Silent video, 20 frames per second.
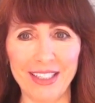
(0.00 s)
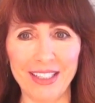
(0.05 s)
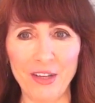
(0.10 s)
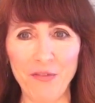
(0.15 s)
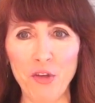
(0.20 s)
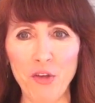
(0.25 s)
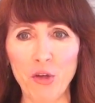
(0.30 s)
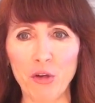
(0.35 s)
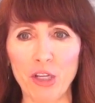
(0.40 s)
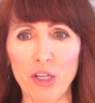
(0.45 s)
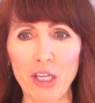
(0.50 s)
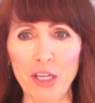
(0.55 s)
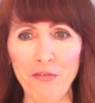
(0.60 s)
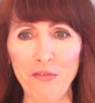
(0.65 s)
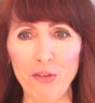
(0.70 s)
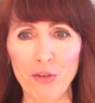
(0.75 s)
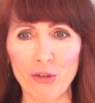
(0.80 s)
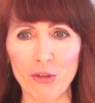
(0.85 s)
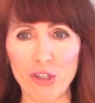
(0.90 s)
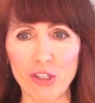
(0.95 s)
if
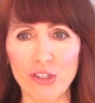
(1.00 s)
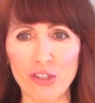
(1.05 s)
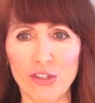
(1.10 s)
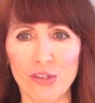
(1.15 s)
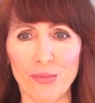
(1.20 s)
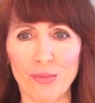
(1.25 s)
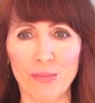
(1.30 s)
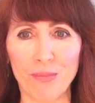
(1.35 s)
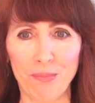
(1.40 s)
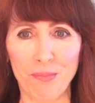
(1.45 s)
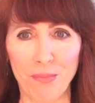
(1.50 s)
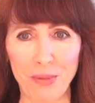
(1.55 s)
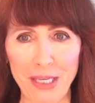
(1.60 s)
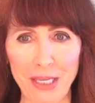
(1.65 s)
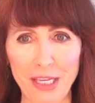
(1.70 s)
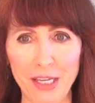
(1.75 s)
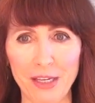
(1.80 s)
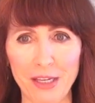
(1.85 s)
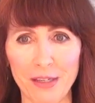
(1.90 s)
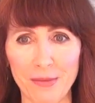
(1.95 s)
you're just
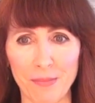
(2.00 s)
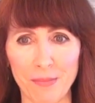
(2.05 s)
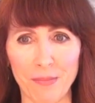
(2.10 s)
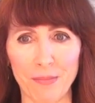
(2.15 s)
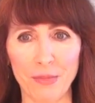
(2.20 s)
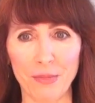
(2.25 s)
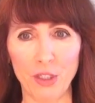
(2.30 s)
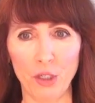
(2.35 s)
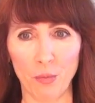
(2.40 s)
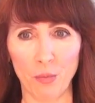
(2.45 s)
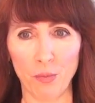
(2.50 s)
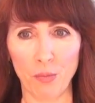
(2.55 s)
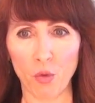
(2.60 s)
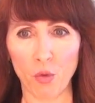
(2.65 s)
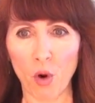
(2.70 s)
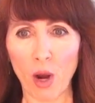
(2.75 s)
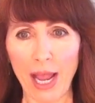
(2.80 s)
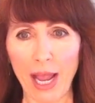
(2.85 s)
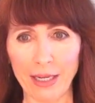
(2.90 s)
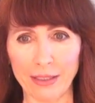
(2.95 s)
being,
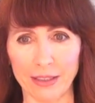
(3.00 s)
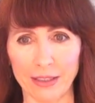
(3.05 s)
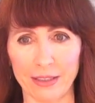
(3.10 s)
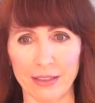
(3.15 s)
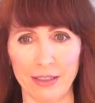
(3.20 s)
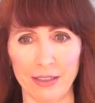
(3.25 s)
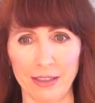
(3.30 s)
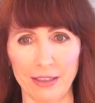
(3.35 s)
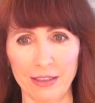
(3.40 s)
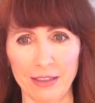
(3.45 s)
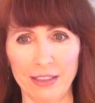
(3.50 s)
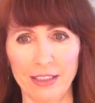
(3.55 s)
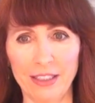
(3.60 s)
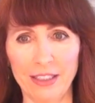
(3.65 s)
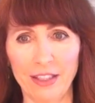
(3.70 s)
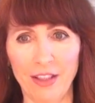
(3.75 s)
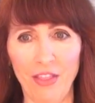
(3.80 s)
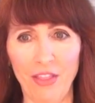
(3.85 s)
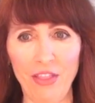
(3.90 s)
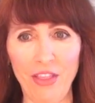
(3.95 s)
practical,
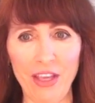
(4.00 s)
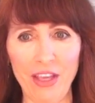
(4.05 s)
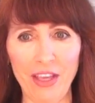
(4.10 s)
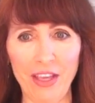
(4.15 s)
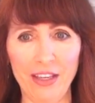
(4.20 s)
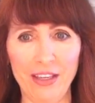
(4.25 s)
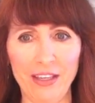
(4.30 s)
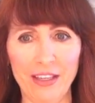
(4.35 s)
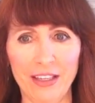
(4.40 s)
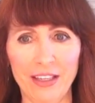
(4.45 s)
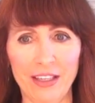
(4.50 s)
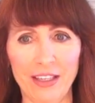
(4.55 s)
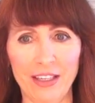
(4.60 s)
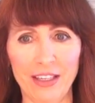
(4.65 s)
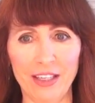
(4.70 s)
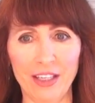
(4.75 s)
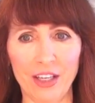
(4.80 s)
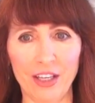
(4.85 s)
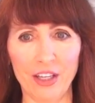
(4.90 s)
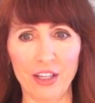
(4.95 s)
then
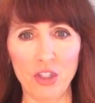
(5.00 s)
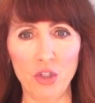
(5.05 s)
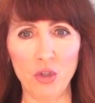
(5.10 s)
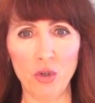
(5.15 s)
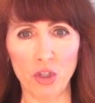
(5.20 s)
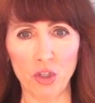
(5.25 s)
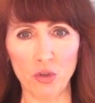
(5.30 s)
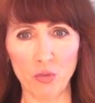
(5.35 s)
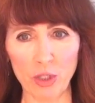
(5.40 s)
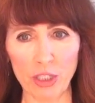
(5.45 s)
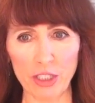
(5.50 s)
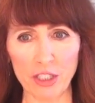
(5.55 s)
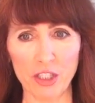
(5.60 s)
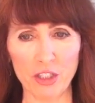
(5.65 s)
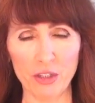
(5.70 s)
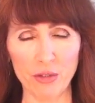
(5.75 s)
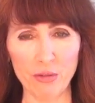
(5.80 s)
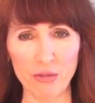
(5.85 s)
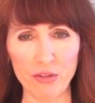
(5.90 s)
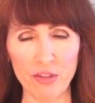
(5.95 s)
you can really
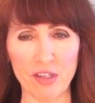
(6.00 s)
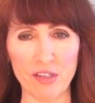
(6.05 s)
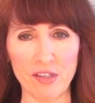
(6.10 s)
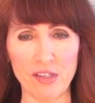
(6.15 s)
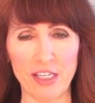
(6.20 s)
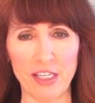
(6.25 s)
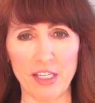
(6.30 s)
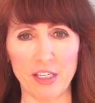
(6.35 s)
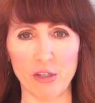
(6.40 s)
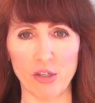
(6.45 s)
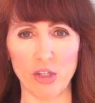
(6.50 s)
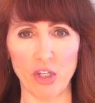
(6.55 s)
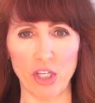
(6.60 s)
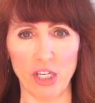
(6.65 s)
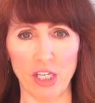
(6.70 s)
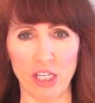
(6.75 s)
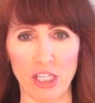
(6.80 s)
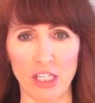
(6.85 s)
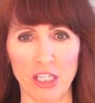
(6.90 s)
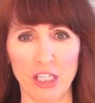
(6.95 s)
use this
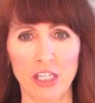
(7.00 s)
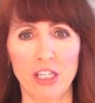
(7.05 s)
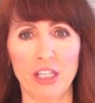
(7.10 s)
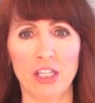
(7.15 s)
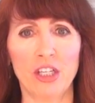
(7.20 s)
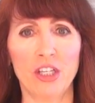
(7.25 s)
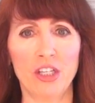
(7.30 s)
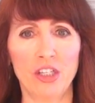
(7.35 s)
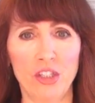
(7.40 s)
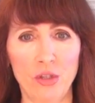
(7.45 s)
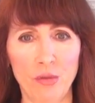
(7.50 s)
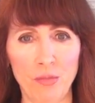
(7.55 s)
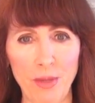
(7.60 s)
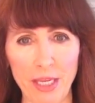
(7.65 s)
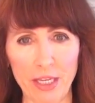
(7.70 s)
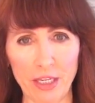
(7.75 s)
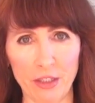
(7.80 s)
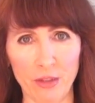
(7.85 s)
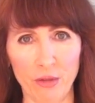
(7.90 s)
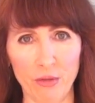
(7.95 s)
energy to
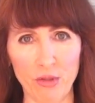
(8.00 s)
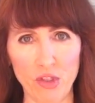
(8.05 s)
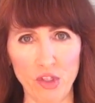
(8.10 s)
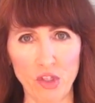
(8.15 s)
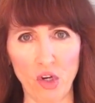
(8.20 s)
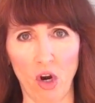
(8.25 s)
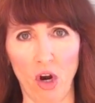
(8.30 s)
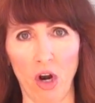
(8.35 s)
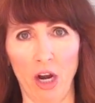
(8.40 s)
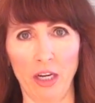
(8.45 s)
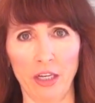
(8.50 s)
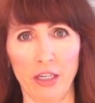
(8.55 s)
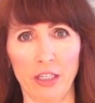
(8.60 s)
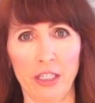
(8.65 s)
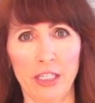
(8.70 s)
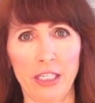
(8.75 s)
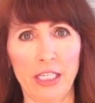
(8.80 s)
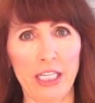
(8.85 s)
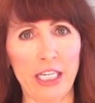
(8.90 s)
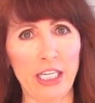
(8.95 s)
make a new start
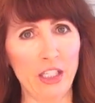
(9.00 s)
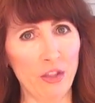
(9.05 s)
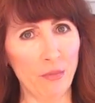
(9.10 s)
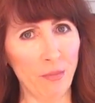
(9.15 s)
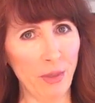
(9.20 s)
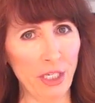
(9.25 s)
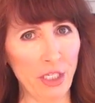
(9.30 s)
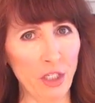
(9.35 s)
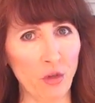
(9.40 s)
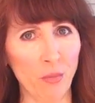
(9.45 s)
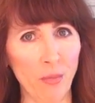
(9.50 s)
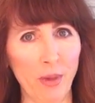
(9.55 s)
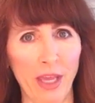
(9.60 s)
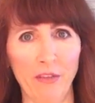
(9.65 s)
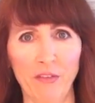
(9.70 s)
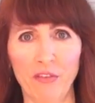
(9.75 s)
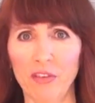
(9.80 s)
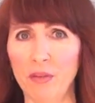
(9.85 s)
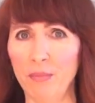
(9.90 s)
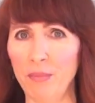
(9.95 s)
in the money you
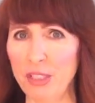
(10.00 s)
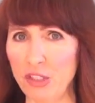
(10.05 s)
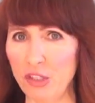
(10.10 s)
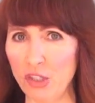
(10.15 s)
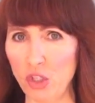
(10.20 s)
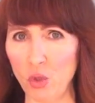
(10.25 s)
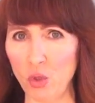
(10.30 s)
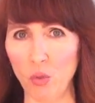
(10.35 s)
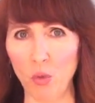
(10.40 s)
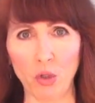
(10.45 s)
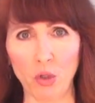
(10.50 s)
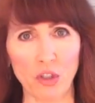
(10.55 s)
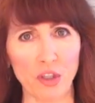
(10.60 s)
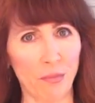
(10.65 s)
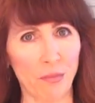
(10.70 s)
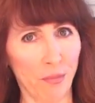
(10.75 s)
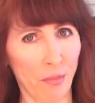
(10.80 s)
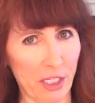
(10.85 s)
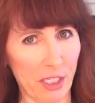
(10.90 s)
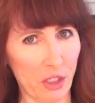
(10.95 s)
make from the business you own, or
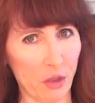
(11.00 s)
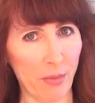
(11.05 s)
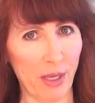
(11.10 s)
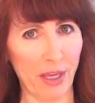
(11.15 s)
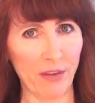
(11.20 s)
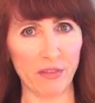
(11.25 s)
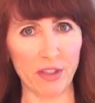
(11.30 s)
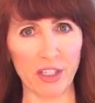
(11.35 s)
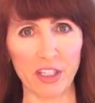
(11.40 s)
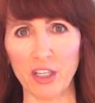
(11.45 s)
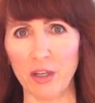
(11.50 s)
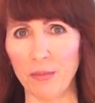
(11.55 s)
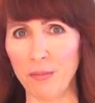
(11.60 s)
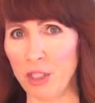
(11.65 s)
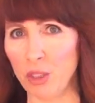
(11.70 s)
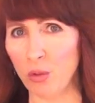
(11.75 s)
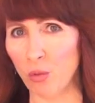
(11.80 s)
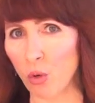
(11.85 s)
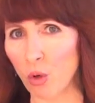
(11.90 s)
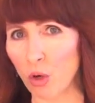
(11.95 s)
the money you make from the
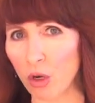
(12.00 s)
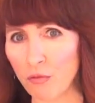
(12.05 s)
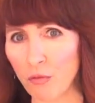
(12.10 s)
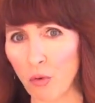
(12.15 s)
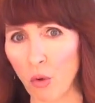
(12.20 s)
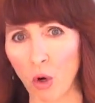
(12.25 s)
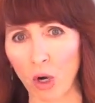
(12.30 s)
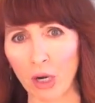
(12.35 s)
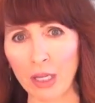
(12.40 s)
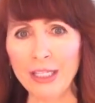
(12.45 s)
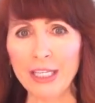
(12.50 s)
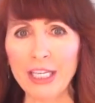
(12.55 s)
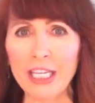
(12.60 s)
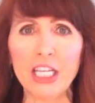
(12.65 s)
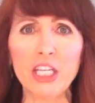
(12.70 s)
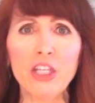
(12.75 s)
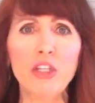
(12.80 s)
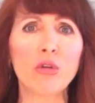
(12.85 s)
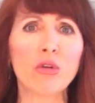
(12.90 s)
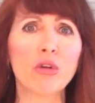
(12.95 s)
company you work for,
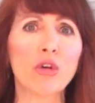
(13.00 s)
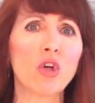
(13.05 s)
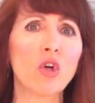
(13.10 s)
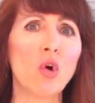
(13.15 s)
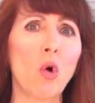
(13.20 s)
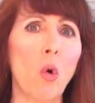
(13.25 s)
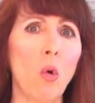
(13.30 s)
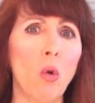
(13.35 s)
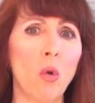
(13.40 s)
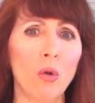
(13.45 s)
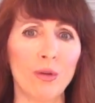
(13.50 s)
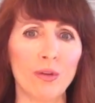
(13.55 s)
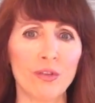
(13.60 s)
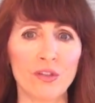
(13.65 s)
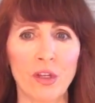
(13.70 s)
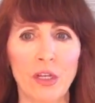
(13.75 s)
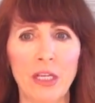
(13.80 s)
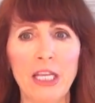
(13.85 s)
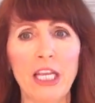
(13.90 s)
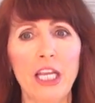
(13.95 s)
in your
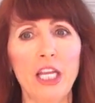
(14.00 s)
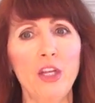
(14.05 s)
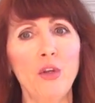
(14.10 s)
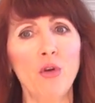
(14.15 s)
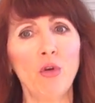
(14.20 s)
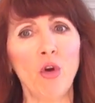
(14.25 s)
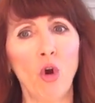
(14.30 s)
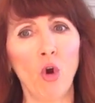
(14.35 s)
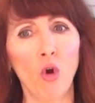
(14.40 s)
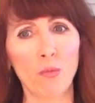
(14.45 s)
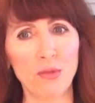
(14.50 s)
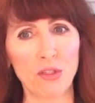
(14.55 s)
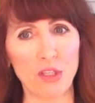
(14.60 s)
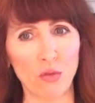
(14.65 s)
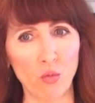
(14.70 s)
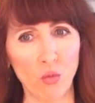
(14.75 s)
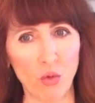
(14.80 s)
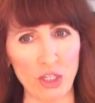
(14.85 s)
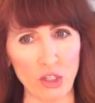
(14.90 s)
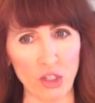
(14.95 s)
goals, in your hopes
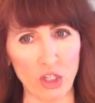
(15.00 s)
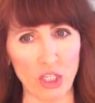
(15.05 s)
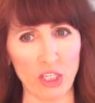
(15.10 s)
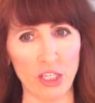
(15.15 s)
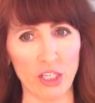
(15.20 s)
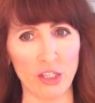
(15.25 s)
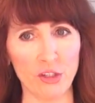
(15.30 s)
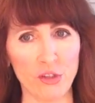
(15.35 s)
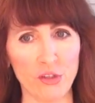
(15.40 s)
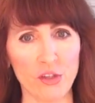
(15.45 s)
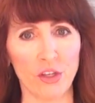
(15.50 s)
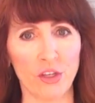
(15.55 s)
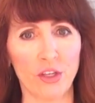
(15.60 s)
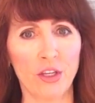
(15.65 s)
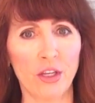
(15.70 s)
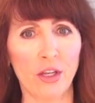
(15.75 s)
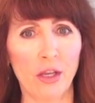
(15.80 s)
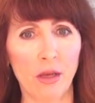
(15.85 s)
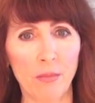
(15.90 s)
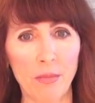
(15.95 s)
and wishes.
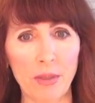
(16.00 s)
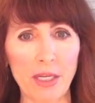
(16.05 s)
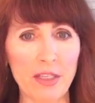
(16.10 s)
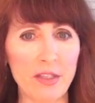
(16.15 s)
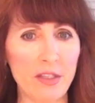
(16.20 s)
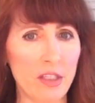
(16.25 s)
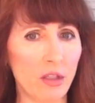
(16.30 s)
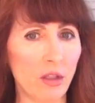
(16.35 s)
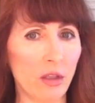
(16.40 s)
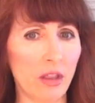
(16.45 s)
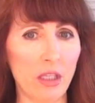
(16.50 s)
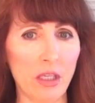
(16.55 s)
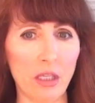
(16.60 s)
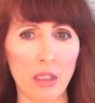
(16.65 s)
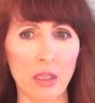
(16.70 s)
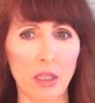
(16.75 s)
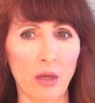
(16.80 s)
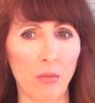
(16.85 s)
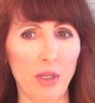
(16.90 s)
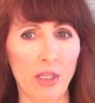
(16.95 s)
But I still
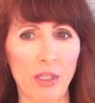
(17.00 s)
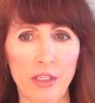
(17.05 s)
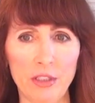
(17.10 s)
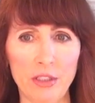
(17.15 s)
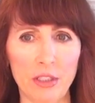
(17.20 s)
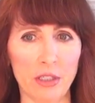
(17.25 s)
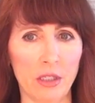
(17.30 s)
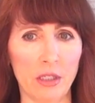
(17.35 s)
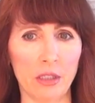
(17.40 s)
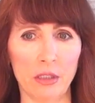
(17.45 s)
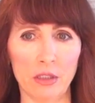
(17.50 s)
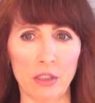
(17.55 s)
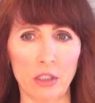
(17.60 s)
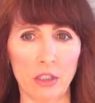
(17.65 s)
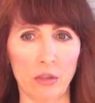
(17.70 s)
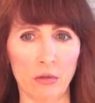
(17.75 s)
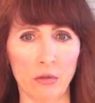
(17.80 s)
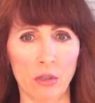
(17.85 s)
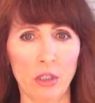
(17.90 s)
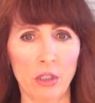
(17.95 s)
think that we need
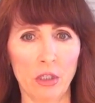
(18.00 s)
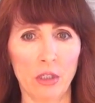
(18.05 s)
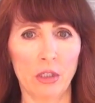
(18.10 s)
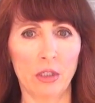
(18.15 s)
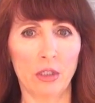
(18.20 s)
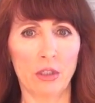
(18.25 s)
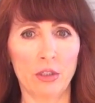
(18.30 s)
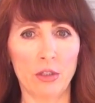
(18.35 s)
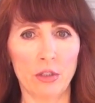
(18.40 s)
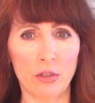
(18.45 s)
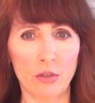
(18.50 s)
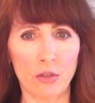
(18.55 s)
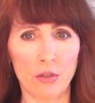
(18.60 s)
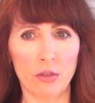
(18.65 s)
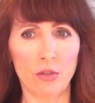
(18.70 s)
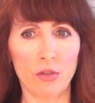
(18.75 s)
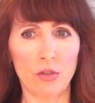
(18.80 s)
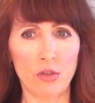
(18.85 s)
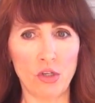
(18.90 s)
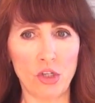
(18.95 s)
to,
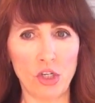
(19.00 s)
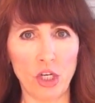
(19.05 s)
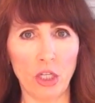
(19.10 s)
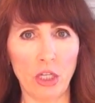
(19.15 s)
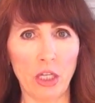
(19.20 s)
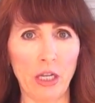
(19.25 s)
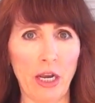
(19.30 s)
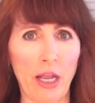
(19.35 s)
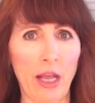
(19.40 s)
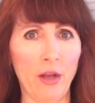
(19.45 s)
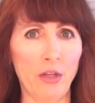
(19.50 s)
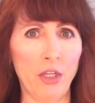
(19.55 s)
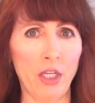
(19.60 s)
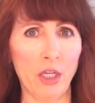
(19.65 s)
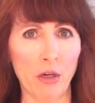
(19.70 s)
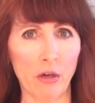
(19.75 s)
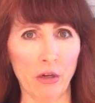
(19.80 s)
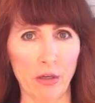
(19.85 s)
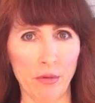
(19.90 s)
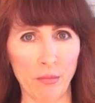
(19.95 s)
chill it out
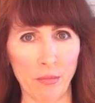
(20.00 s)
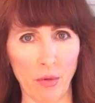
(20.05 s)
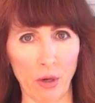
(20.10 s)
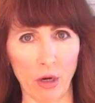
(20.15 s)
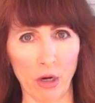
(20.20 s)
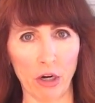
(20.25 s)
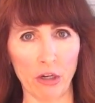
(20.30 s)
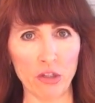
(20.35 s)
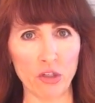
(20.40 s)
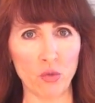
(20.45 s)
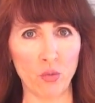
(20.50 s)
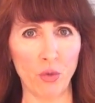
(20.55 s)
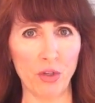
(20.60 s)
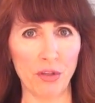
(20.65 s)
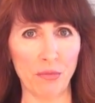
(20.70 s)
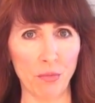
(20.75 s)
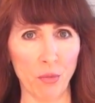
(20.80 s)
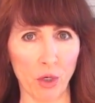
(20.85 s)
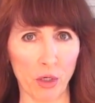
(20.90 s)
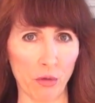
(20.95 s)
here in March
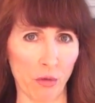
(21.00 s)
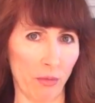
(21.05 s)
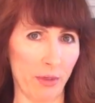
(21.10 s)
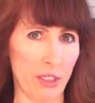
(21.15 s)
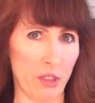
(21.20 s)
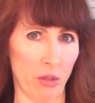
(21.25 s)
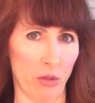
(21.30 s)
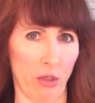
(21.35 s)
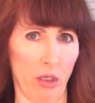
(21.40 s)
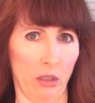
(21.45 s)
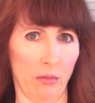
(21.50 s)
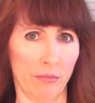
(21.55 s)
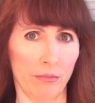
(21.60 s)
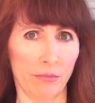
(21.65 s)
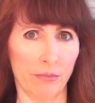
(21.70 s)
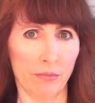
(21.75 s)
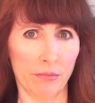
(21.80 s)
with Mercury retrograde.